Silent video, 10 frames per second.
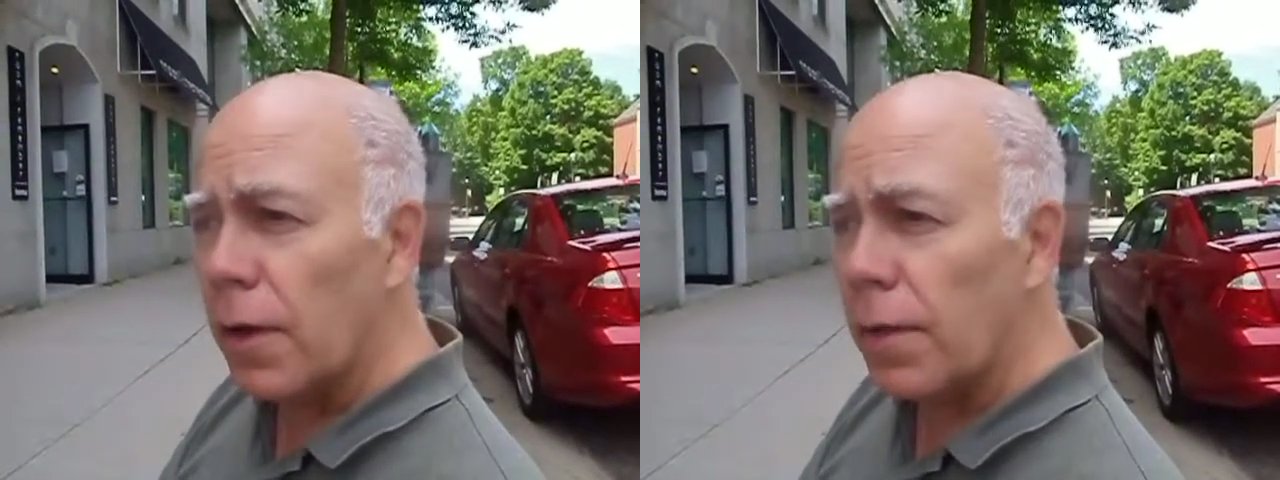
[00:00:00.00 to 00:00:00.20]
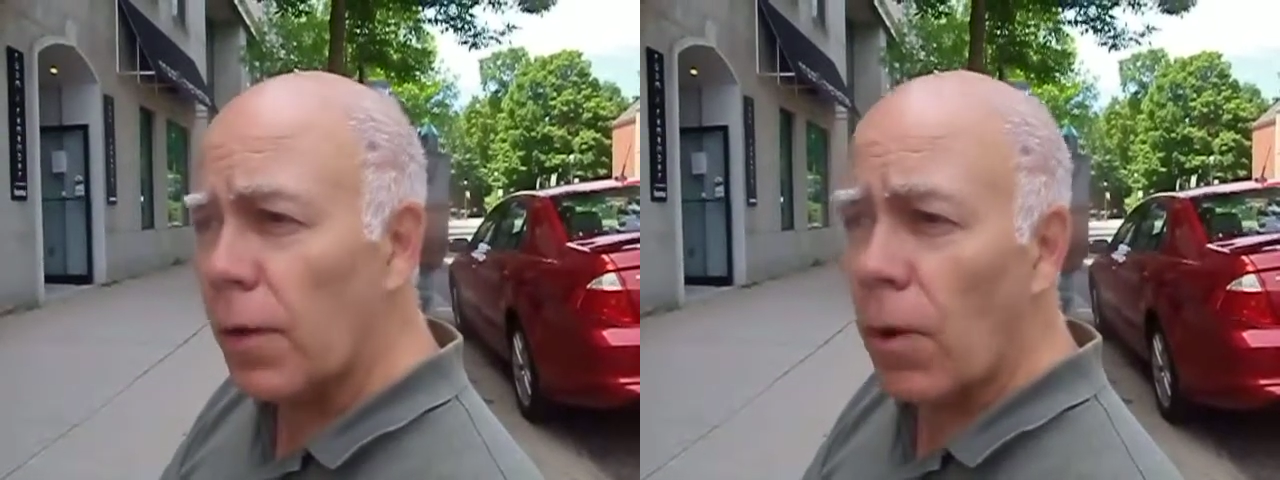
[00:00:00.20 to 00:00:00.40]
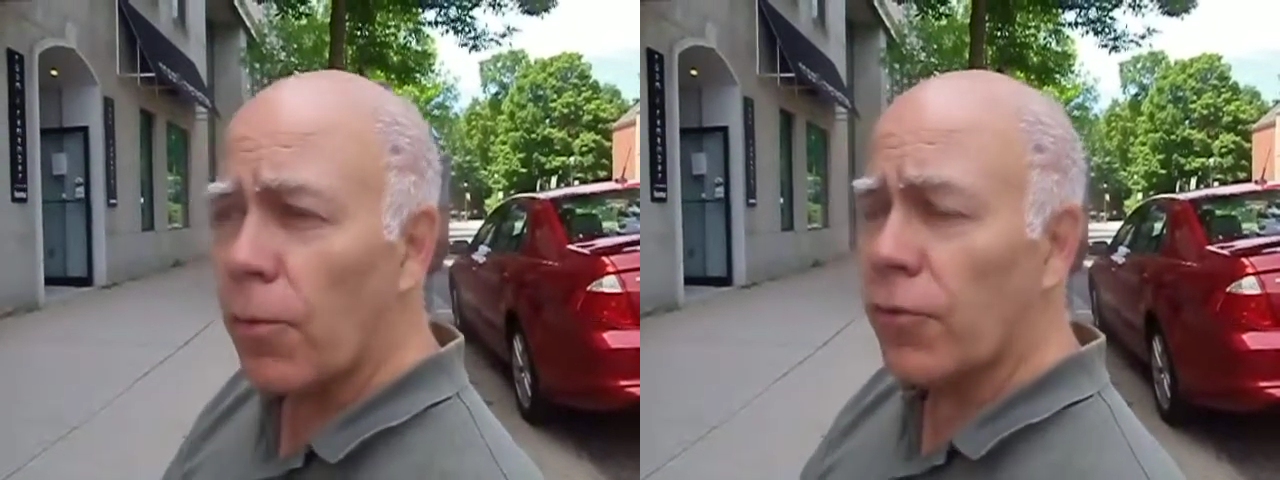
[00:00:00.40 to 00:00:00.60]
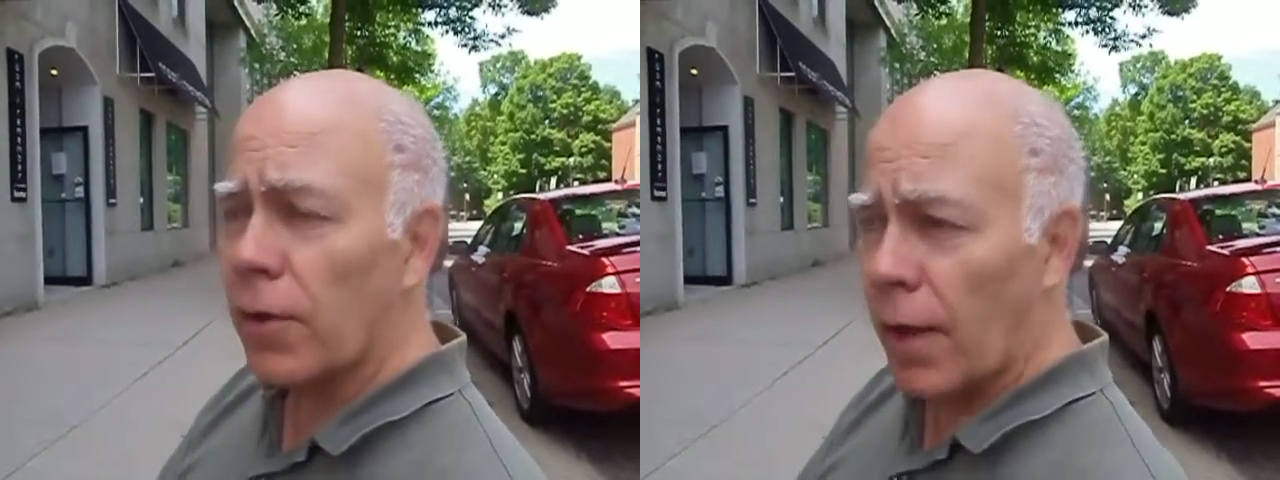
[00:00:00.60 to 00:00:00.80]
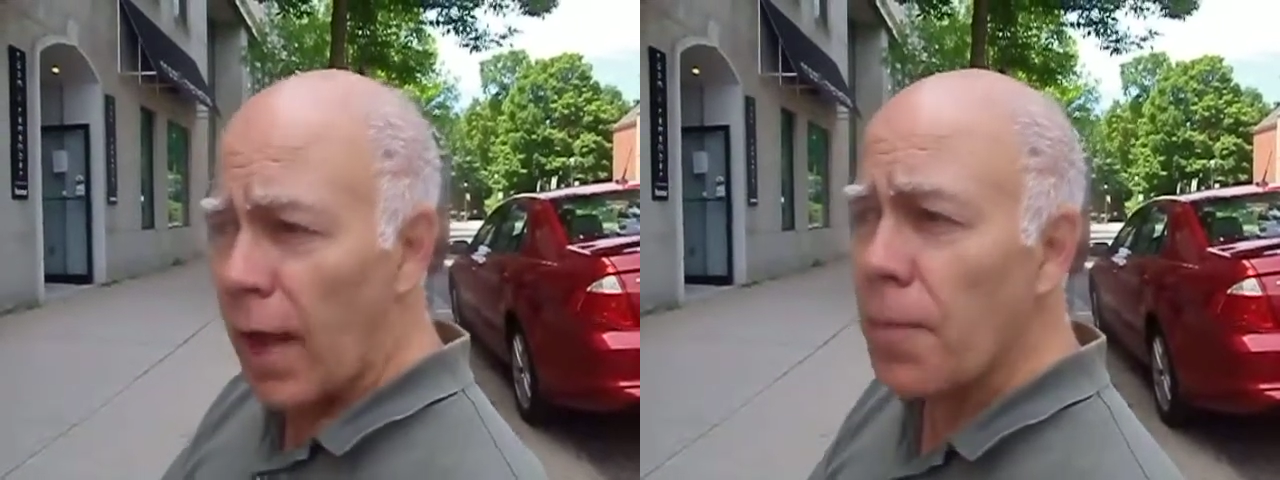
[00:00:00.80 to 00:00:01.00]
that what was
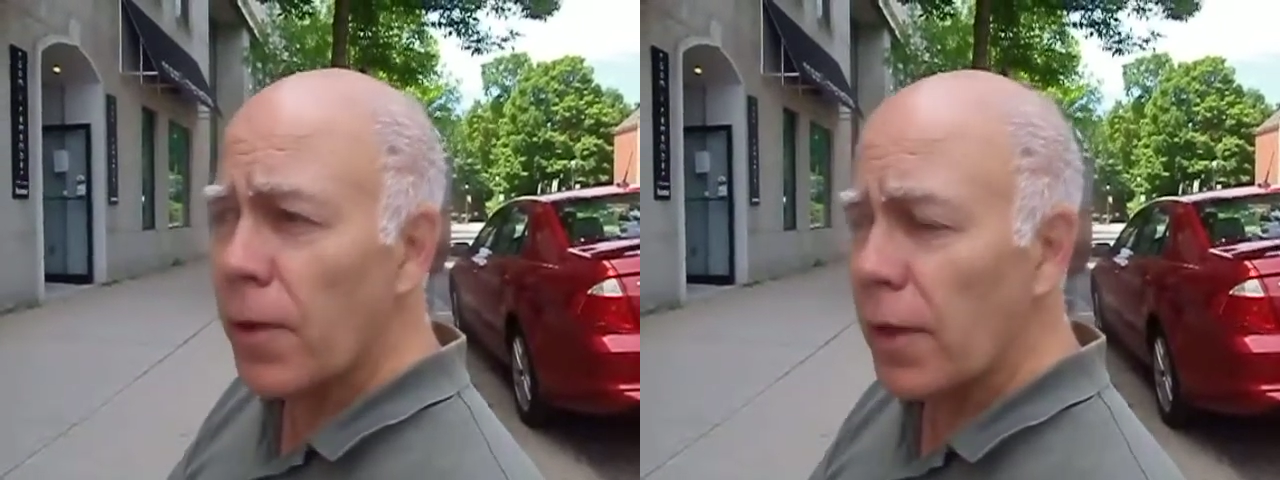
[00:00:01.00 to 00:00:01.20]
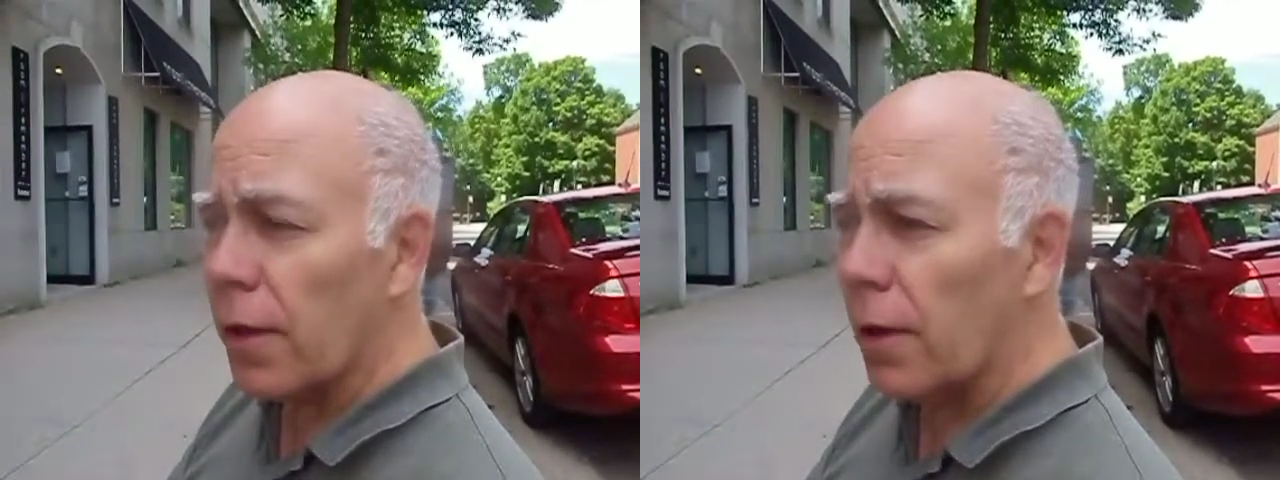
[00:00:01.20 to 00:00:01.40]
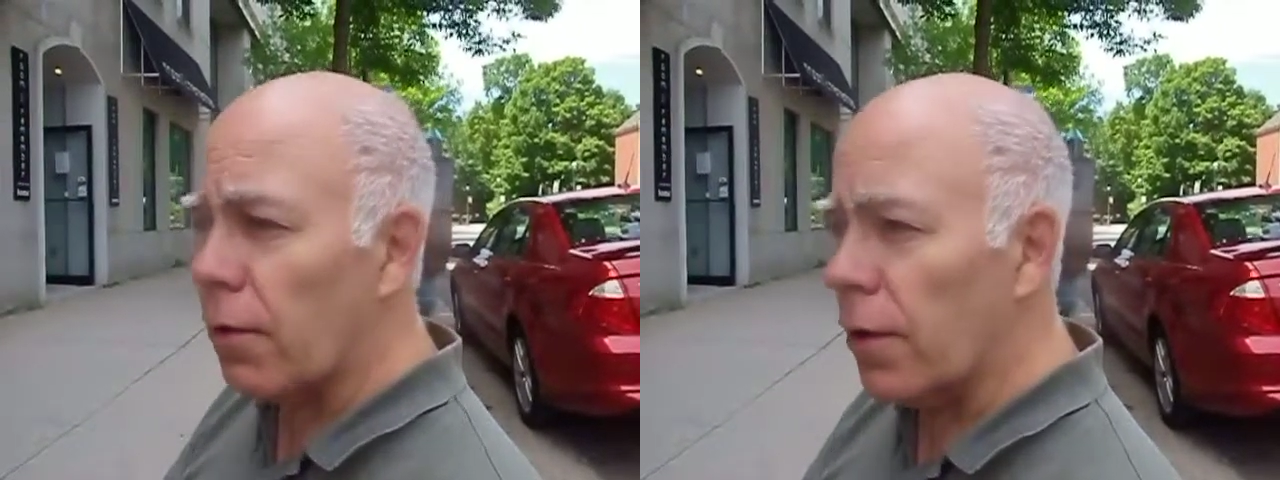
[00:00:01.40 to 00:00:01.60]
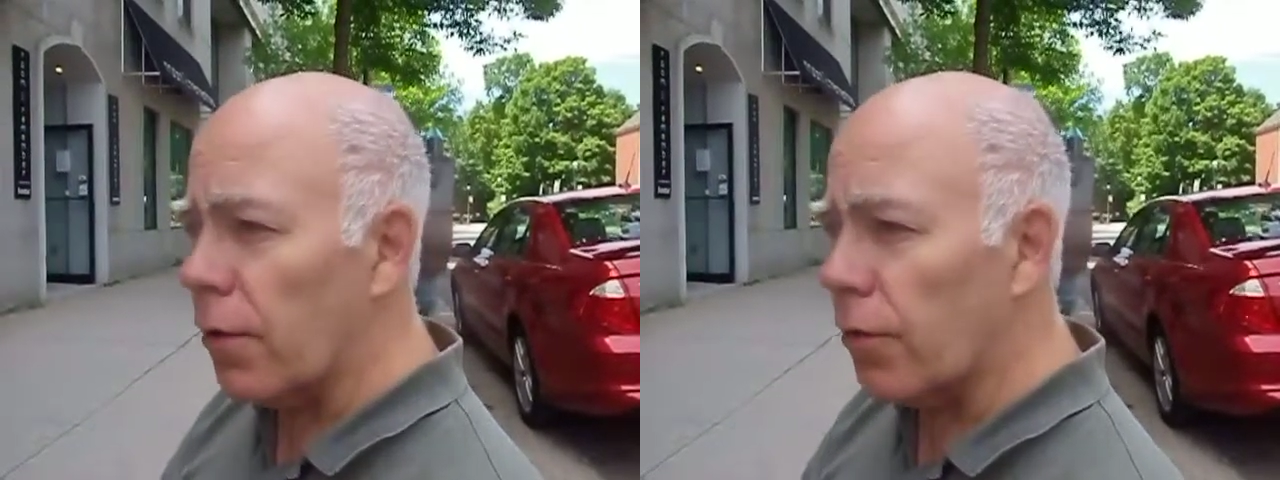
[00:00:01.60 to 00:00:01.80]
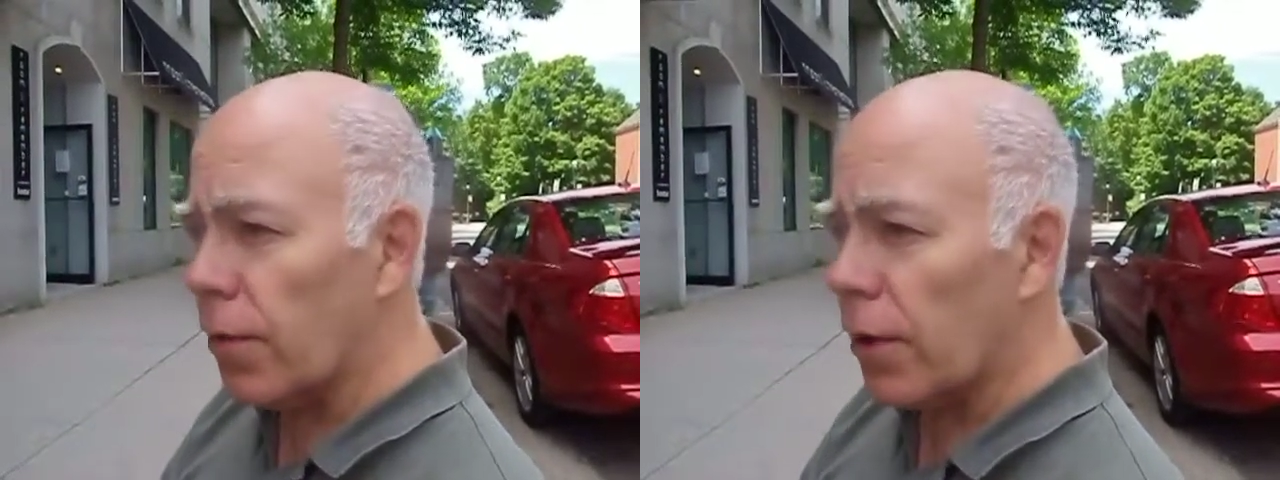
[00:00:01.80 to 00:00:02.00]
happening here
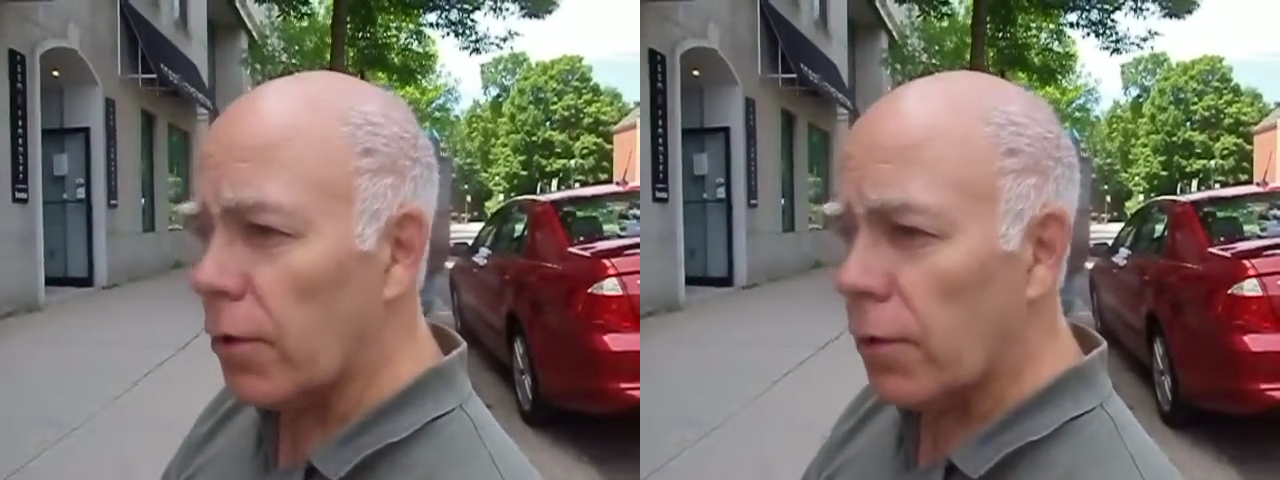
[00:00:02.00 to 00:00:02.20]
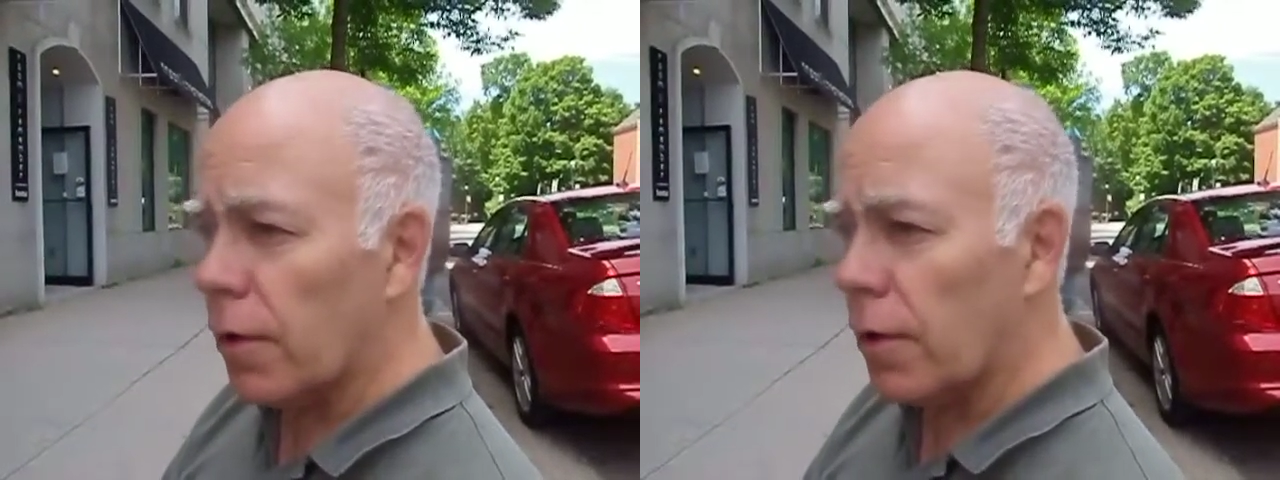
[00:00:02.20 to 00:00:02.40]
is that